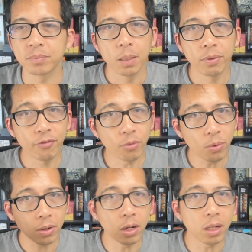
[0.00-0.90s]

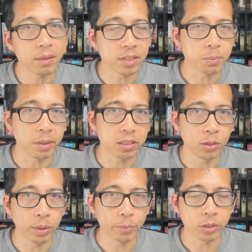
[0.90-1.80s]
Before, all of the spells in your
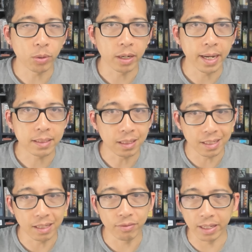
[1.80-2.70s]
repertoire had to
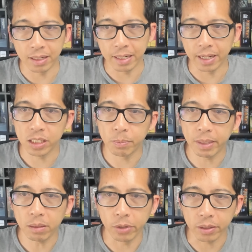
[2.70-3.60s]
live in a
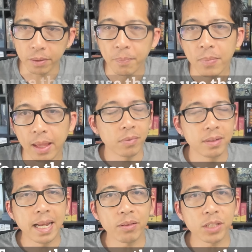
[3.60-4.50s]
spell book.
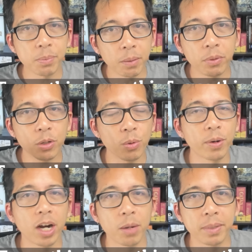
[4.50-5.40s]
Now the spell book
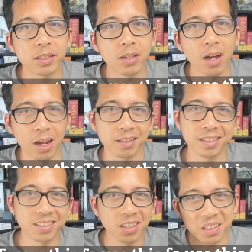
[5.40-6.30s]
requirement is gone.
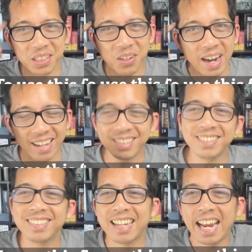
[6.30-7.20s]
It's all in your head,
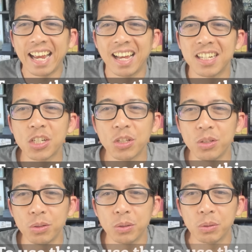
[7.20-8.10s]
and
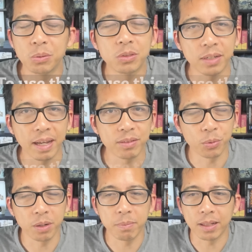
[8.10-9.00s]
you don't have to
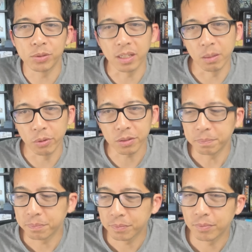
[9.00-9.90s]
worry about losing a book.
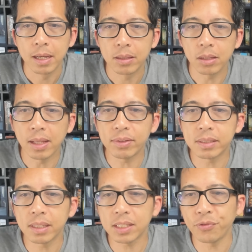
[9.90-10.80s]
The level
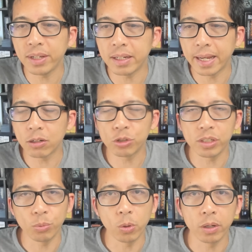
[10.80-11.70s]
6 feat Energy
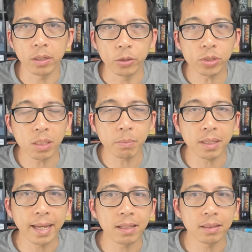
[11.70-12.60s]
Ward used to be
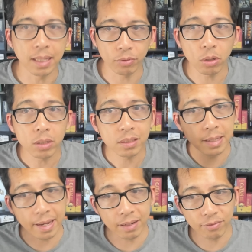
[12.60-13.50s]
a level
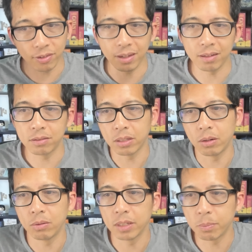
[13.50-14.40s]
10 feat,
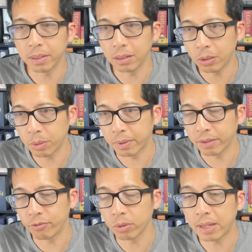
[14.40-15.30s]
so it's been lowered by
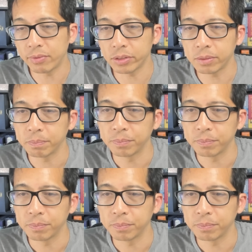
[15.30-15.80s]
4 levels.